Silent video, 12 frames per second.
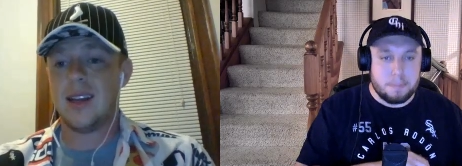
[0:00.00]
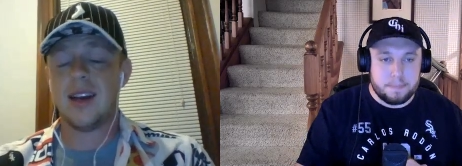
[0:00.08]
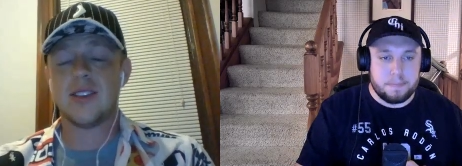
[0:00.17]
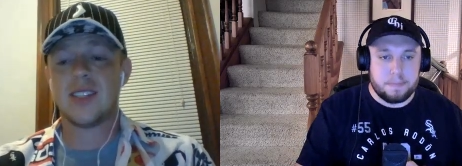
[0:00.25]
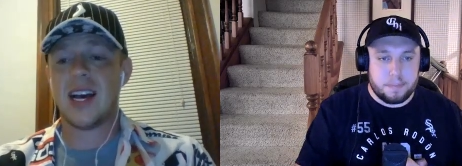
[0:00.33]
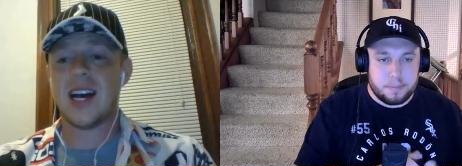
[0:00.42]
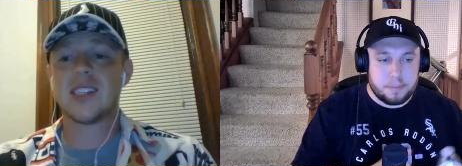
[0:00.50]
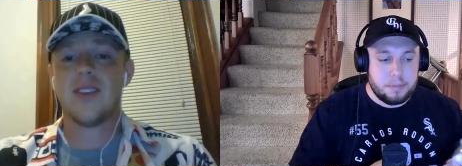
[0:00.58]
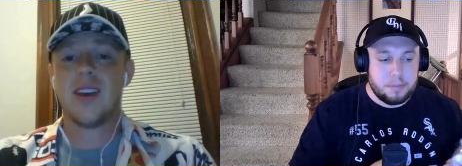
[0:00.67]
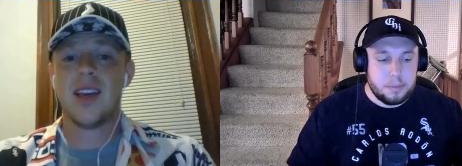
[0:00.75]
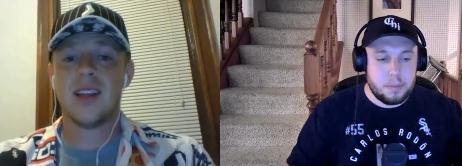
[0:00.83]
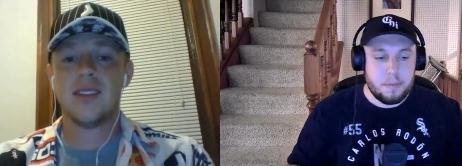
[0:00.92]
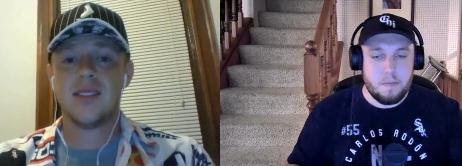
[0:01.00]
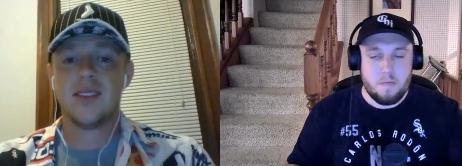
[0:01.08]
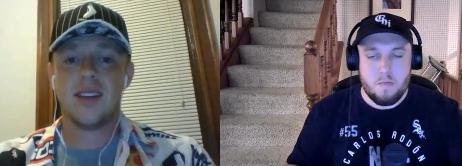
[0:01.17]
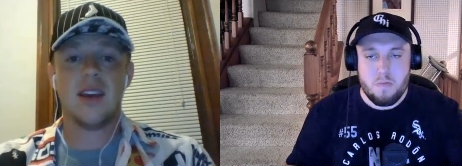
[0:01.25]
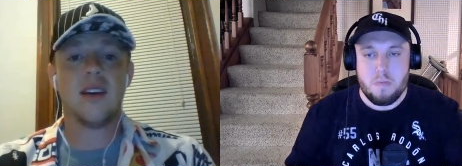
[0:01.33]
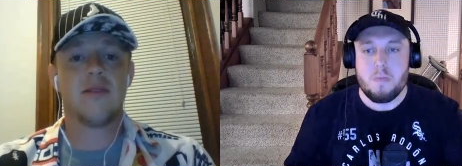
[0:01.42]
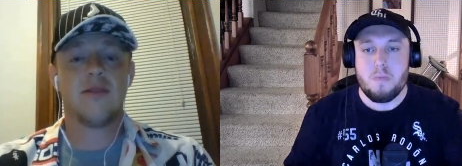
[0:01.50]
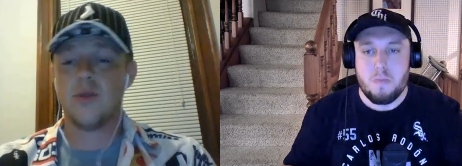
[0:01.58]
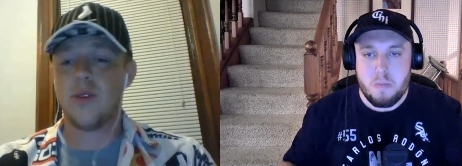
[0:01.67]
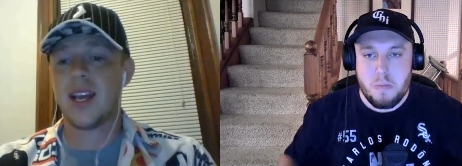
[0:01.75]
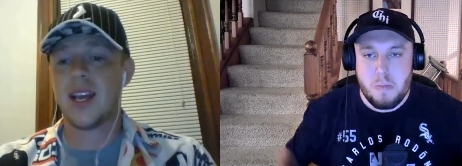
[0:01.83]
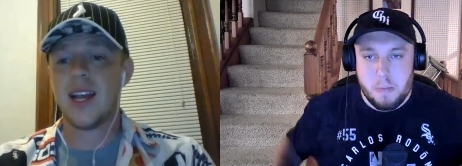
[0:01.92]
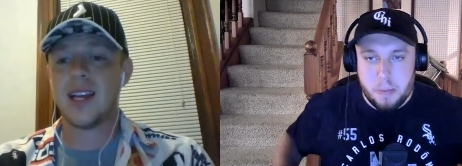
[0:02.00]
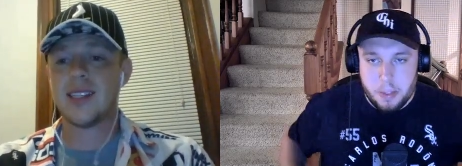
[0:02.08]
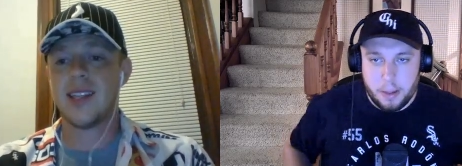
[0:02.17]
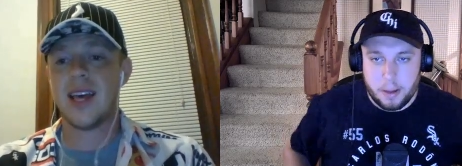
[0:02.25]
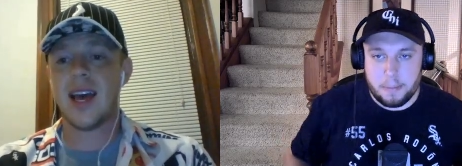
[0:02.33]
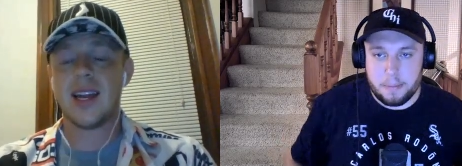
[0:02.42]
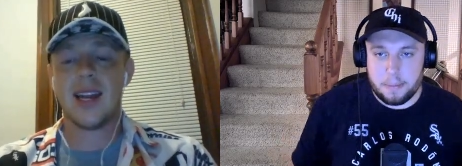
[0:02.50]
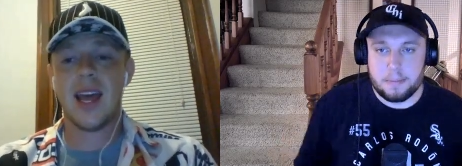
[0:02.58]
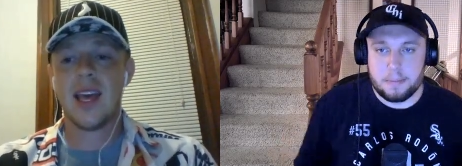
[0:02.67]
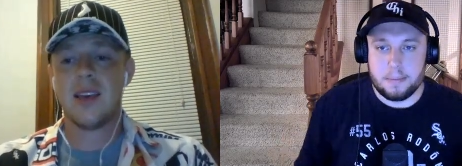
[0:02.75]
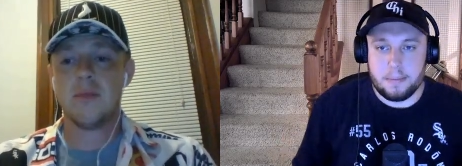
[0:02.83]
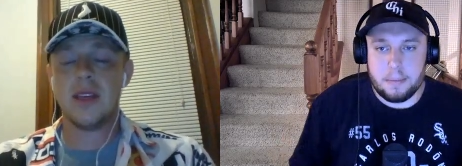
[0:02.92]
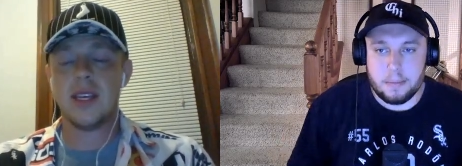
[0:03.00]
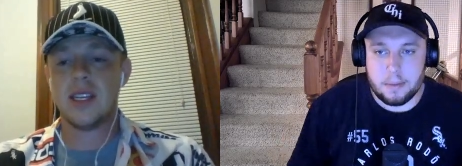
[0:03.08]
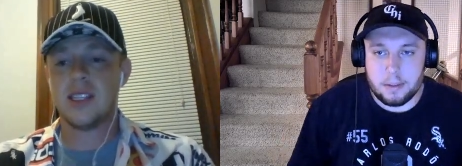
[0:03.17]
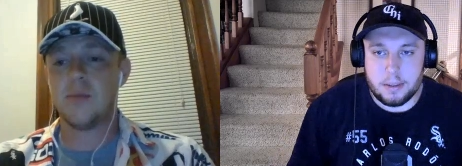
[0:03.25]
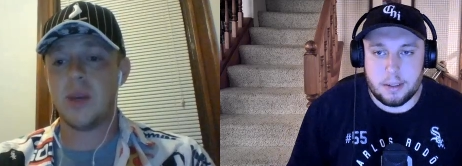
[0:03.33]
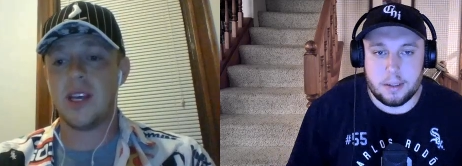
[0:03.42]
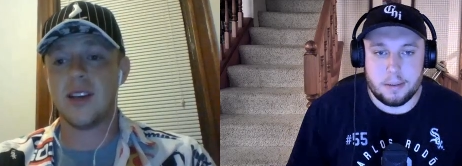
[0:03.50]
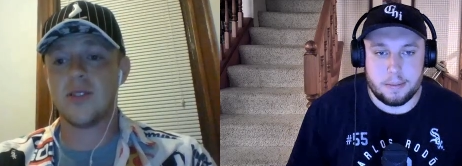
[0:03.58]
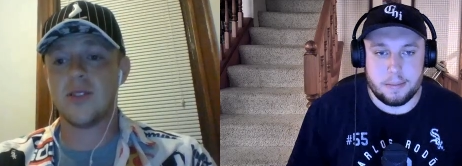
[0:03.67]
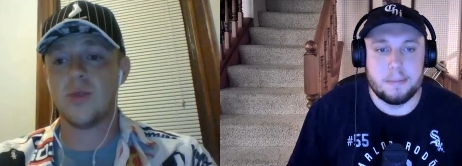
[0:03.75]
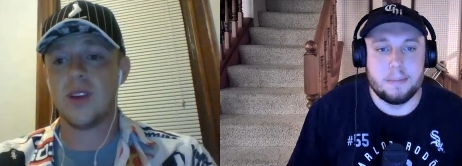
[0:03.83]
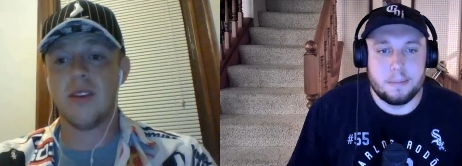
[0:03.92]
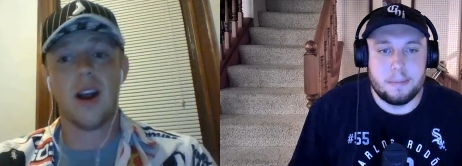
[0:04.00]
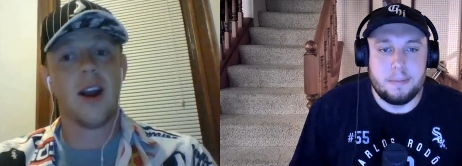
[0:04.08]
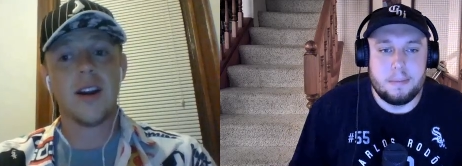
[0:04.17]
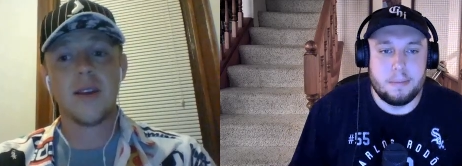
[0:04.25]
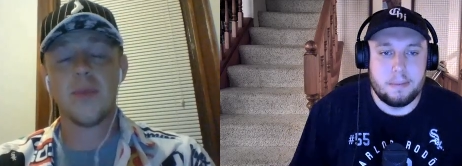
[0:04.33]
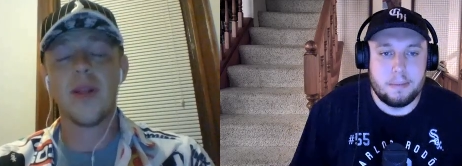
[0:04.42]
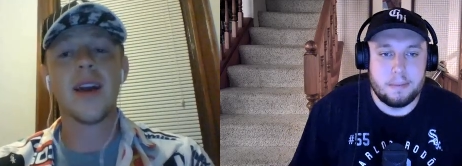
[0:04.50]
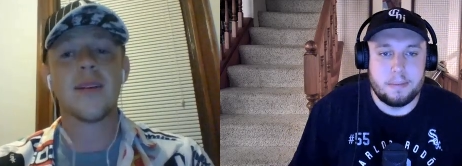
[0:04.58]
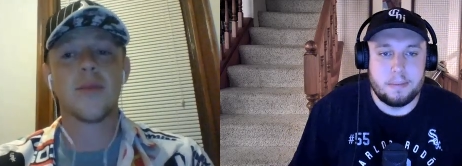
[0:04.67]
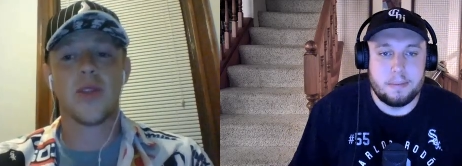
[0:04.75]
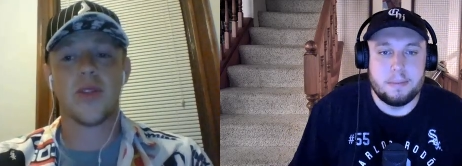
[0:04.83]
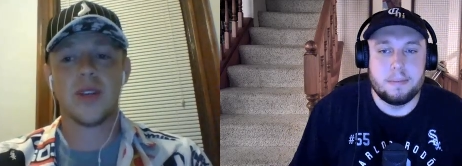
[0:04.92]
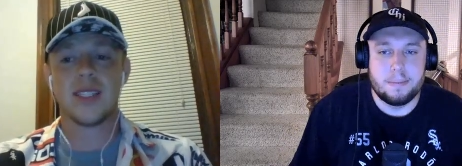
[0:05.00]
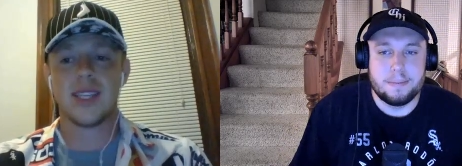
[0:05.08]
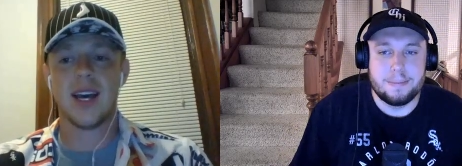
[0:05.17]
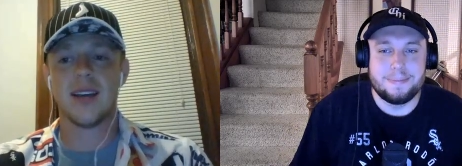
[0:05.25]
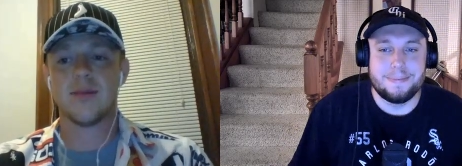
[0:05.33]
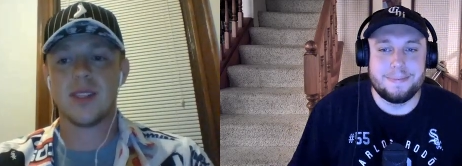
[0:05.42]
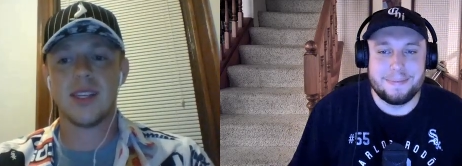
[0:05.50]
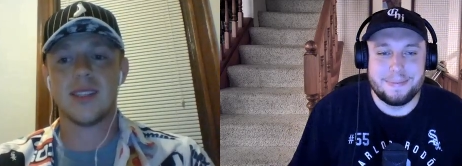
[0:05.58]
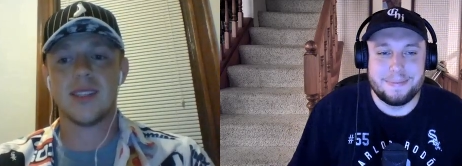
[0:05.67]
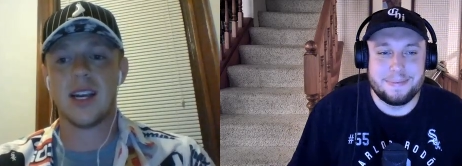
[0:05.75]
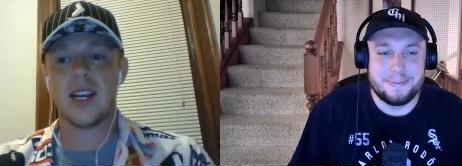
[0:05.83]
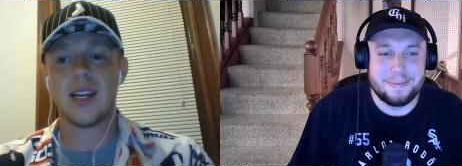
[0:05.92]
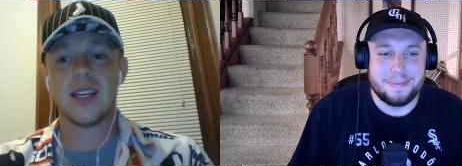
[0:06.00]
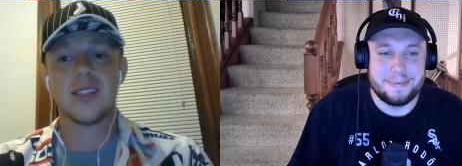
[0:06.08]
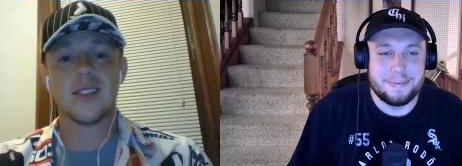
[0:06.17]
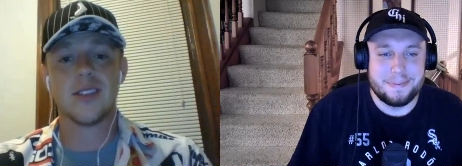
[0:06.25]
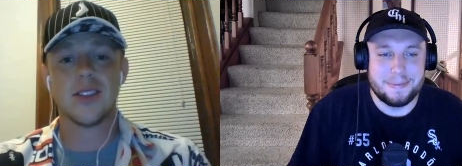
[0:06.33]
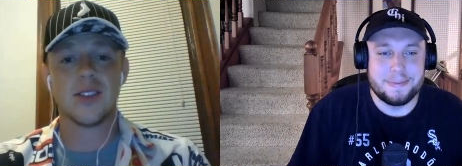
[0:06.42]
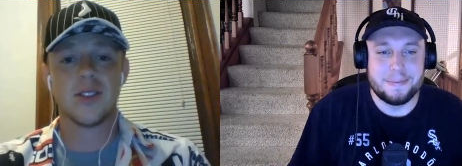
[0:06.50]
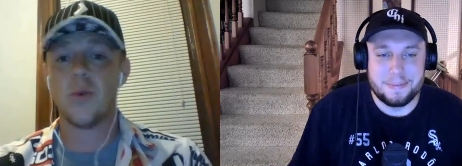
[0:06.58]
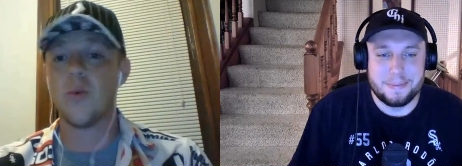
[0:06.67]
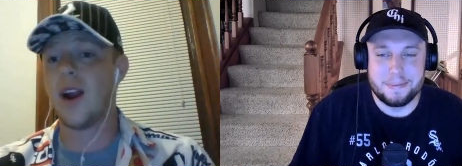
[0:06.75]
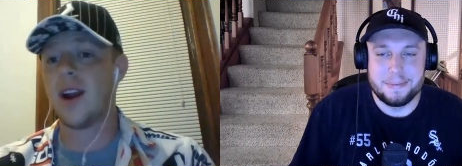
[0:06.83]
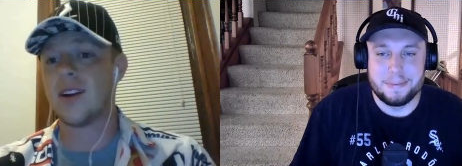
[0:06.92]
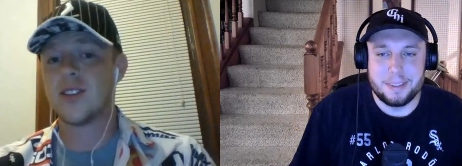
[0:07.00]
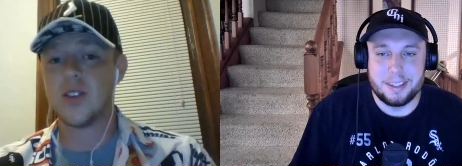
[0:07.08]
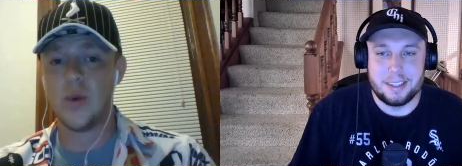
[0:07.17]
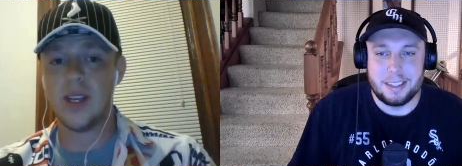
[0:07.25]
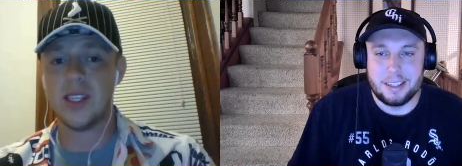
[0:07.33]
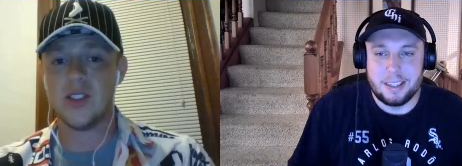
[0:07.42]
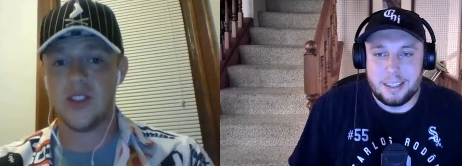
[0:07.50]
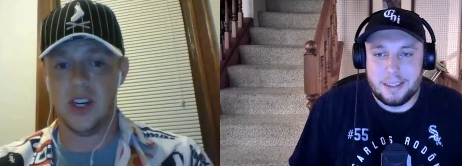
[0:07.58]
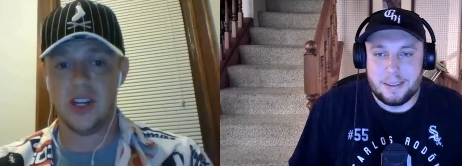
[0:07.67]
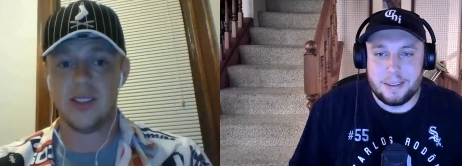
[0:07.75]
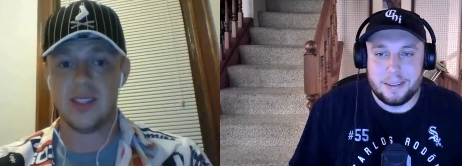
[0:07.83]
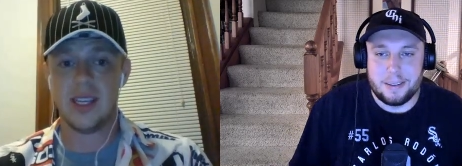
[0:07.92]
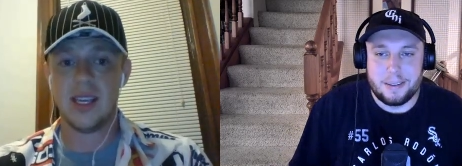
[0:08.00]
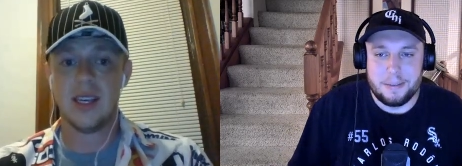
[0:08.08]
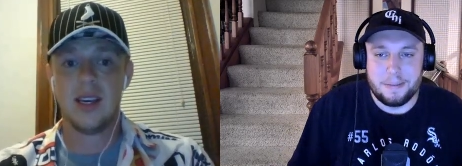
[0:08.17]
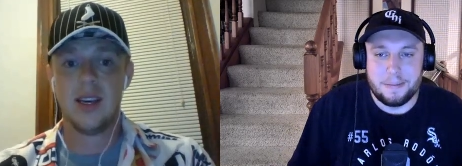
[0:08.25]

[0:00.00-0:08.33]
Speaker 1: Now, Sox fans, if you recognize that name, it's because we've already played him 3 times this year. He's just wearing a Twins jersey.